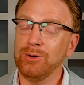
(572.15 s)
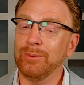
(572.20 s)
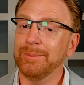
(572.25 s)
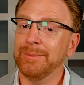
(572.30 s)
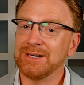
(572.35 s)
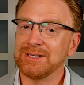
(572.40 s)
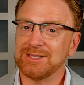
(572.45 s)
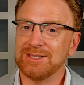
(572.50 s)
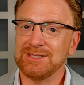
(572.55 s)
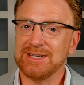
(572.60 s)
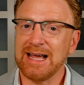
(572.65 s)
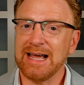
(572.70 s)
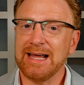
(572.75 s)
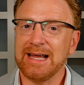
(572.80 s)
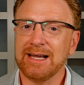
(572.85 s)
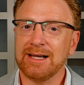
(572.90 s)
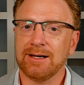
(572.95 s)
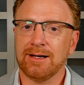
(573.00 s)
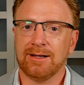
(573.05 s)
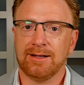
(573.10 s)
miss a
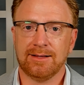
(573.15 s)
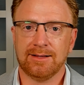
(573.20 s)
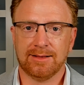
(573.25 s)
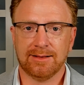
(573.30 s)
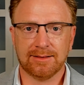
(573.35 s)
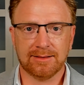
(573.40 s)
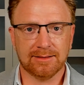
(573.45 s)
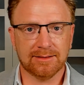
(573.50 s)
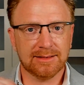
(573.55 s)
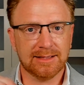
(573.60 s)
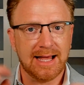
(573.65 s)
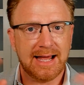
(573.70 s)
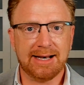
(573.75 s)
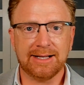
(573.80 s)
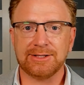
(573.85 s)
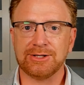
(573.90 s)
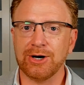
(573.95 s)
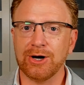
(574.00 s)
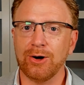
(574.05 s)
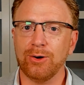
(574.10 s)
day, let
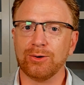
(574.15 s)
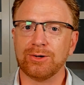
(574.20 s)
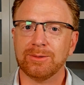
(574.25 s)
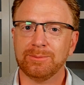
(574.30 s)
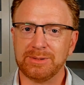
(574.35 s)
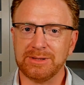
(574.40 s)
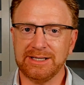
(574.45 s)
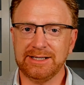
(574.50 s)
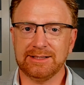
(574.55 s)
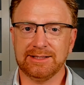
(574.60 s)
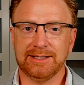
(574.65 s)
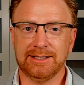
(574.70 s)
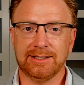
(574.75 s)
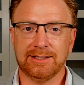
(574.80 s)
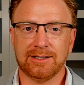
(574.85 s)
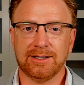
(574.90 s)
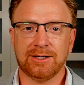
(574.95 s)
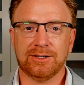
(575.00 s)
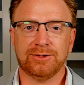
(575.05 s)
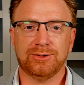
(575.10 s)
it go completely.